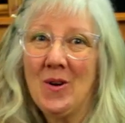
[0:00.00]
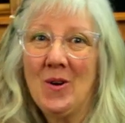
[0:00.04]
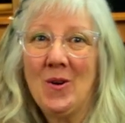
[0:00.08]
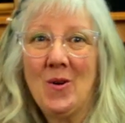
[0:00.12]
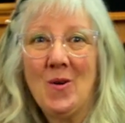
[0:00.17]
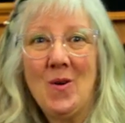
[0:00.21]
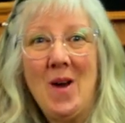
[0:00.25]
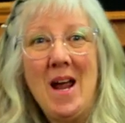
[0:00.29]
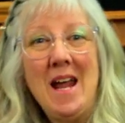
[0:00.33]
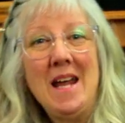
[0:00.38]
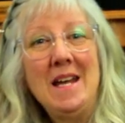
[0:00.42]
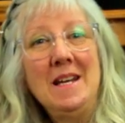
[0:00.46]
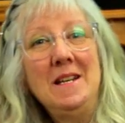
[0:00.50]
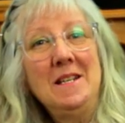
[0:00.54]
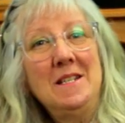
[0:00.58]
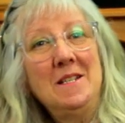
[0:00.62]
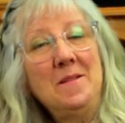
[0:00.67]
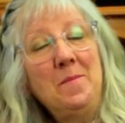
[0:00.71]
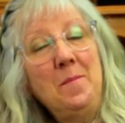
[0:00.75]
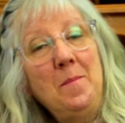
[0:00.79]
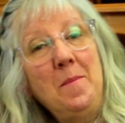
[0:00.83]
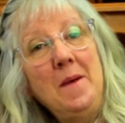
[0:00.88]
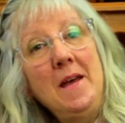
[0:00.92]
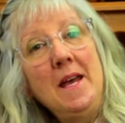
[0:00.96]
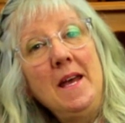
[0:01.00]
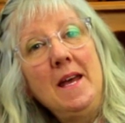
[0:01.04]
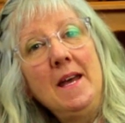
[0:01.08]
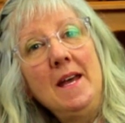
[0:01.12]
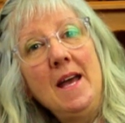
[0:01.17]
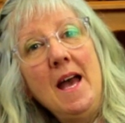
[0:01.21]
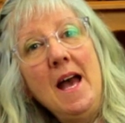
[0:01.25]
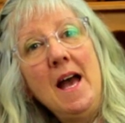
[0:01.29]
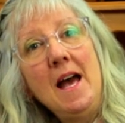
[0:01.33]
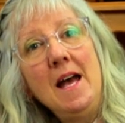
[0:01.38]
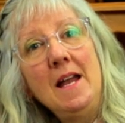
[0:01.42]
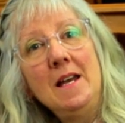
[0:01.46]
great big
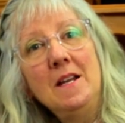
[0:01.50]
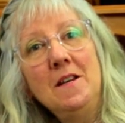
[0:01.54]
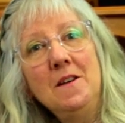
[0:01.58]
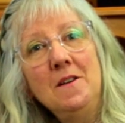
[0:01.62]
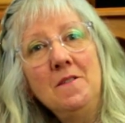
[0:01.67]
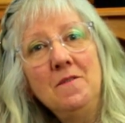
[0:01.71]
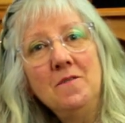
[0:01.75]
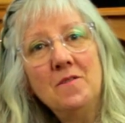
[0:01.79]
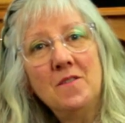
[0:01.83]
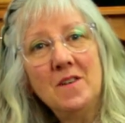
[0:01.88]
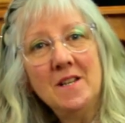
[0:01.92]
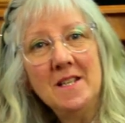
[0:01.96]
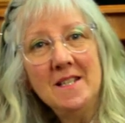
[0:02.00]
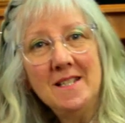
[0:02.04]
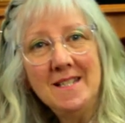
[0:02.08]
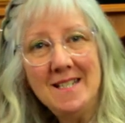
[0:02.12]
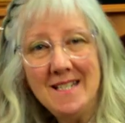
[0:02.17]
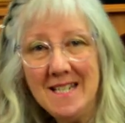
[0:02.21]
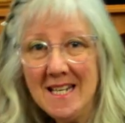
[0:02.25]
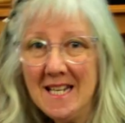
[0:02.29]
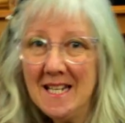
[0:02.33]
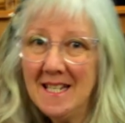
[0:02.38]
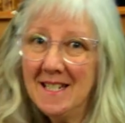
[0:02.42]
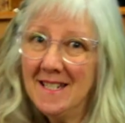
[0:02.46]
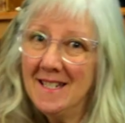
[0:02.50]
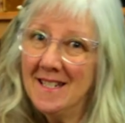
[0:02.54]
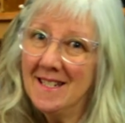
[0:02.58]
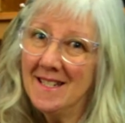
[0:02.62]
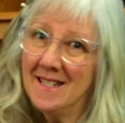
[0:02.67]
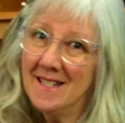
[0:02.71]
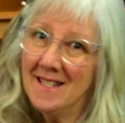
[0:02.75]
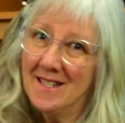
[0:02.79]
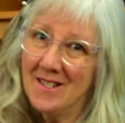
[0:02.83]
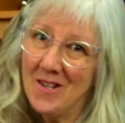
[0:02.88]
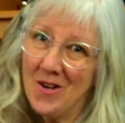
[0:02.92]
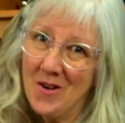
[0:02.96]
elephant is
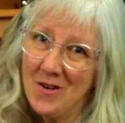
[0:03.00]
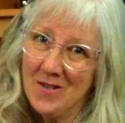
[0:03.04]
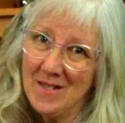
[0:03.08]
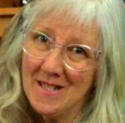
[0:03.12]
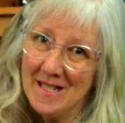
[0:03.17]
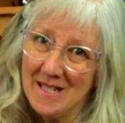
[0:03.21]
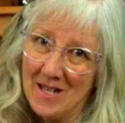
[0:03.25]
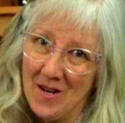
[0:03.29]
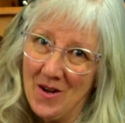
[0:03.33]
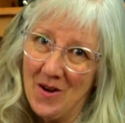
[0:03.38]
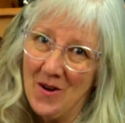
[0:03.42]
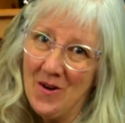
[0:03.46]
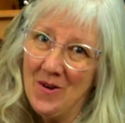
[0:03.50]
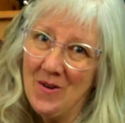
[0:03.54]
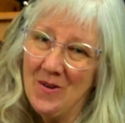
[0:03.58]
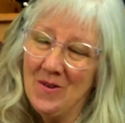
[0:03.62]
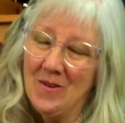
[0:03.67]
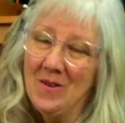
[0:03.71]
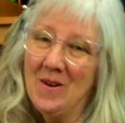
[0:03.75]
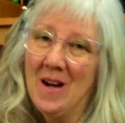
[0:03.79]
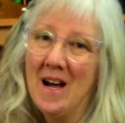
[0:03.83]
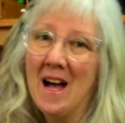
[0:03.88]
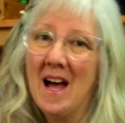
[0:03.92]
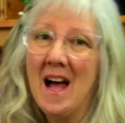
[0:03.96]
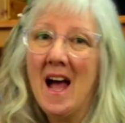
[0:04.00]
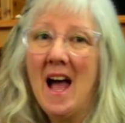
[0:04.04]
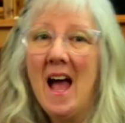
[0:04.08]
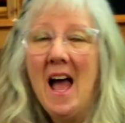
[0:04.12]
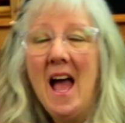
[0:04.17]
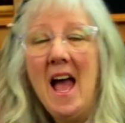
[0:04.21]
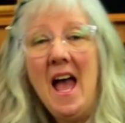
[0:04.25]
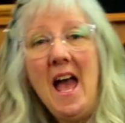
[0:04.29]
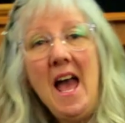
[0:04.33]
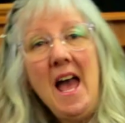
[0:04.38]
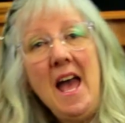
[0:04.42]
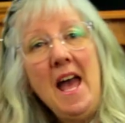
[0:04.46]
so slow.
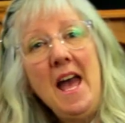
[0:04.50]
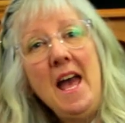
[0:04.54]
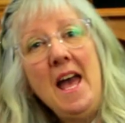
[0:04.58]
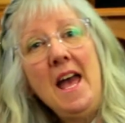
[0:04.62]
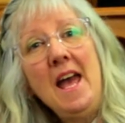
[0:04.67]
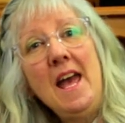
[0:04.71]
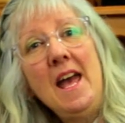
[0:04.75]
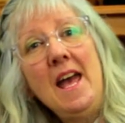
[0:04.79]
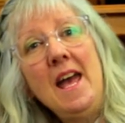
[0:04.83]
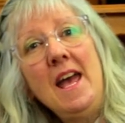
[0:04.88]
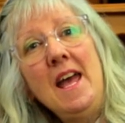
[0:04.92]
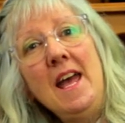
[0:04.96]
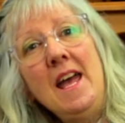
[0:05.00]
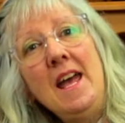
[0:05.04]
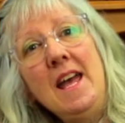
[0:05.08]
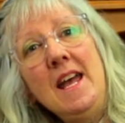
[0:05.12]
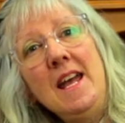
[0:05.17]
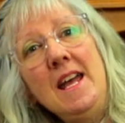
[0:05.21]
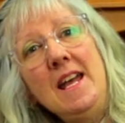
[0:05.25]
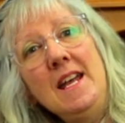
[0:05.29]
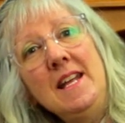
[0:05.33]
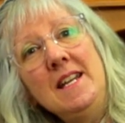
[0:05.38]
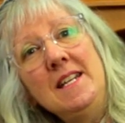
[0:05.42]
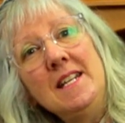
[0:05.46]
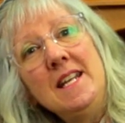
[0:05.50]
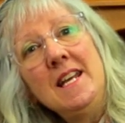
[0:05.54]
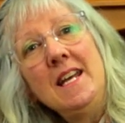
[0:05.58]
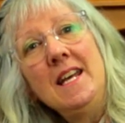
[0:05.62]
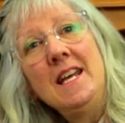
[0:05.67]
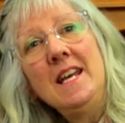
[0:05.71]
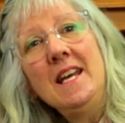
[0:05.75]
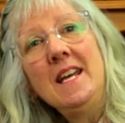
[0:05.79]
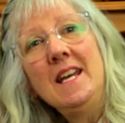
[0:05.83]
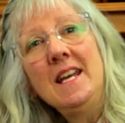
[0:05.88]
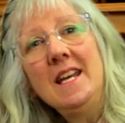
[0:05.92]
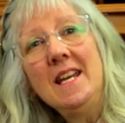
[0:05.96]
Hey
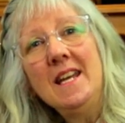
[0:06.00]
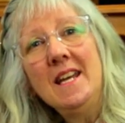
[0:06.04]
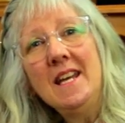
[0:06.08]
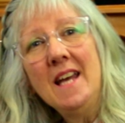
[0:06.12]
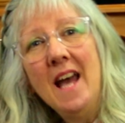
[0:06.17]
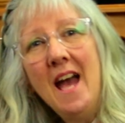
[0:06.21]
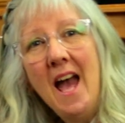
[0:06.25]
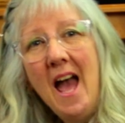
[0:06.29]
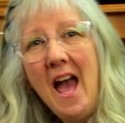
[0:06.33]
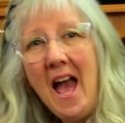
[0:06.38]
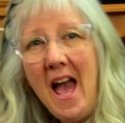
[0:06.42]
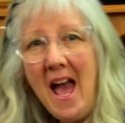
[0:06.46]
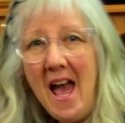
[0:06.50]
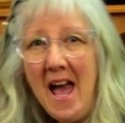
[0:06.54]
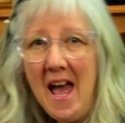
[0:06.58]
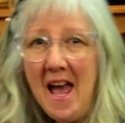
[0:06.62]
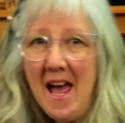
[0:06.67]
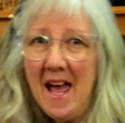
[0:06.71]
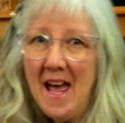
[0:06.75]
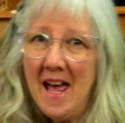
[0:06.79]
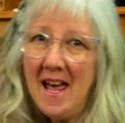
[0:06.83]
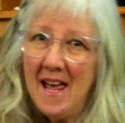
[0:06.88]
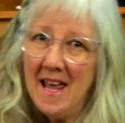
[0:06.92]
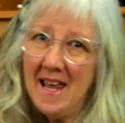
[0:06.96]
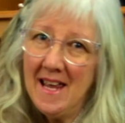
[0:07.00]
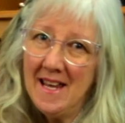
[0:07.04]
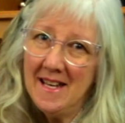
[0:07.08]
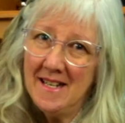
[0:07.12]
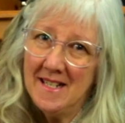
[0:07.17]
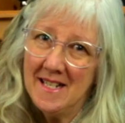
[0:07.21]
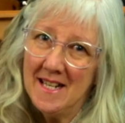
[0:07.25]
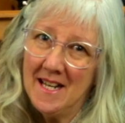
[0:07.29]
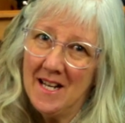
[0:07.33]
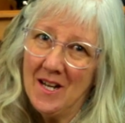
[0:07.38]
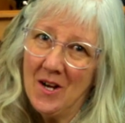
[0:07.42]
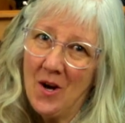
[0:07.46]
dee, hey
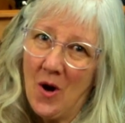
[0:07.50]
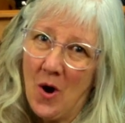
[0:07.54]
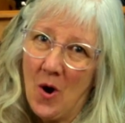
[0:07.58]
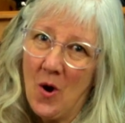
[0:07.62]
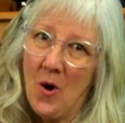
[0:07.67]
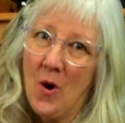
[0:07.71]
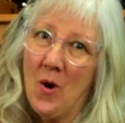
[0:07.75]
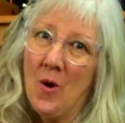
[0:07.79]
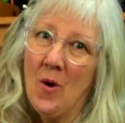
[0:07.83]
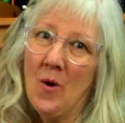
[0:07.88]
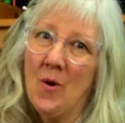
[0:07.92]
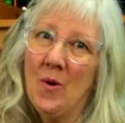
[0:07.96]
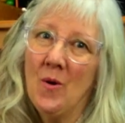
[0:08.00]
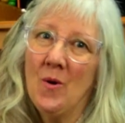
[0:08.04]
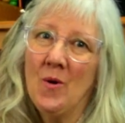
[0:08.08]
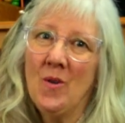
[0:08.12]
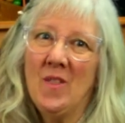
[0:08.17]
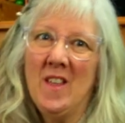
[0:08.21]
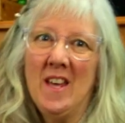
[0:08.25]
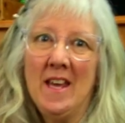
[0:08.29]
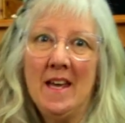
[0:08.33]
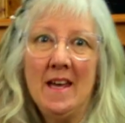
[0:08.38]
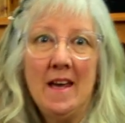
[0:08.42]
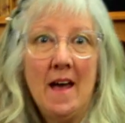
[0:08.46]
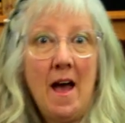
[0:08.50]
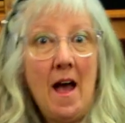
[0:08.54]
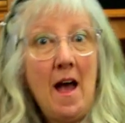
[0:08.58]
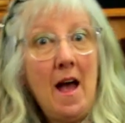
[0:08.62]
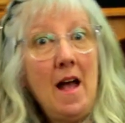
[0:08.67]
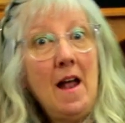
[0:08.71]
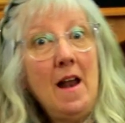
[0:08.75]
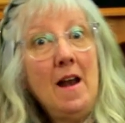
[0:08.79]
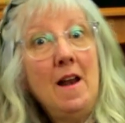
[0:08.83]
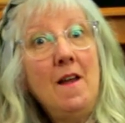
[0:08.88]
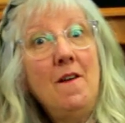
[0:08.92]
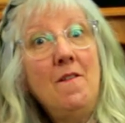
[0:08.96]
dee ho, the
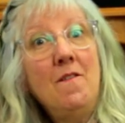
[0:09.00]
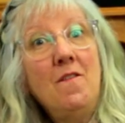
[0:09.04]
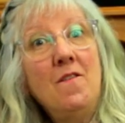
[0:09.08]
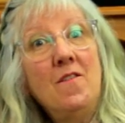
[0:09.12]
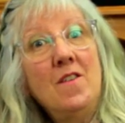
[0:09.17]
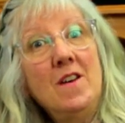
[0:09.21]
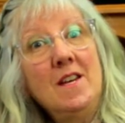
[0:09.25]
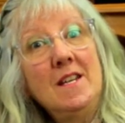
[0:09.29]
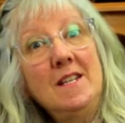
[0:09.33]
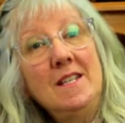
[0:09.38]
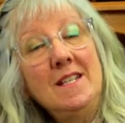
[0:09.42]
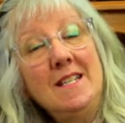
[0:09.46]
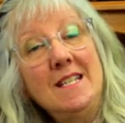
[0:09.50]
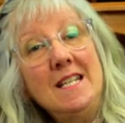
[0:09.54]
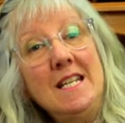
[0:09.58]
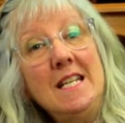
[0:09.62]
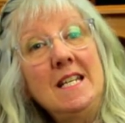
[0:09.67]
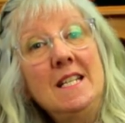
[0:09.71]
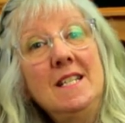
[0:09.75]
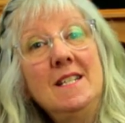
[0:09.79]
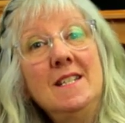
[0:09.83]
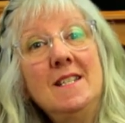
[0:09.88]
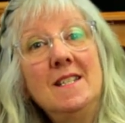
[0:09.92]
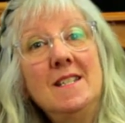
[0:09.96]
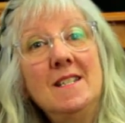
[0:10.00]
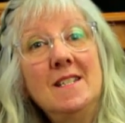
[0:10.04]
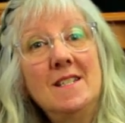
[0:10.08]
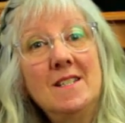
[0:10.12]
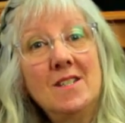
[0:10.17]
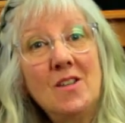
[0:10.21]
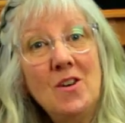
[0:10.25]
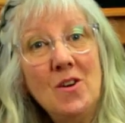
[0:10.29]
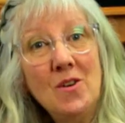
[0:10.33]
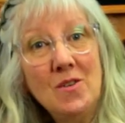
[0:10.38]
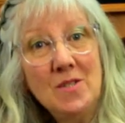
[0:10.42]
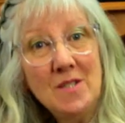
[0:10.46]
elephant is
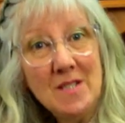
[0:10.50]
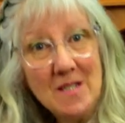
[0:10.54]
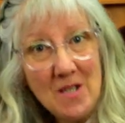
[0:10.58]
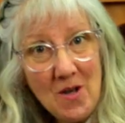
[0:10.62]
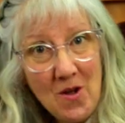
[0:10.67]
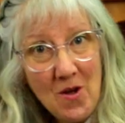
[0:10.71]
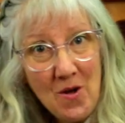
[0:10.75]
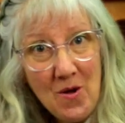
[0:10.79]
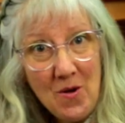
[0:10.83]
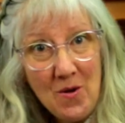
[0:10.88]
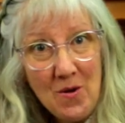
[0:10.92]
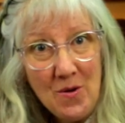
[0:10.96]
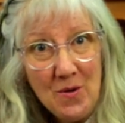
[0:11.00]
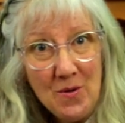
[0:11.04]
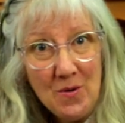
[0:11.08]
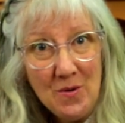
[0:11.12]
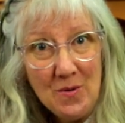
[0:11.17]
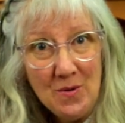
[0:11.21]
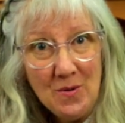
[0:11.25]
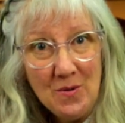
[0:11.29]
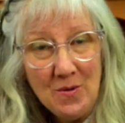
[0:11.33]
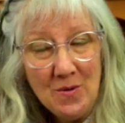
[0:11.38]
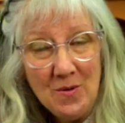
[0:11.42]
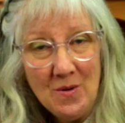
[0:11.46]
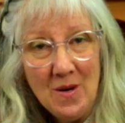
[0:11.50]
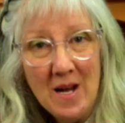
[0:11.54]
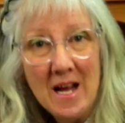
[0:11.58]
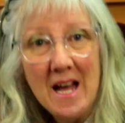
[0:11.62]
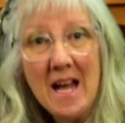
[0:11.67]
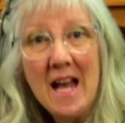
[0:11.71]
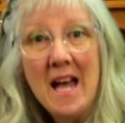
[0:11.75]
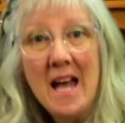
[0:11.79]
so slow.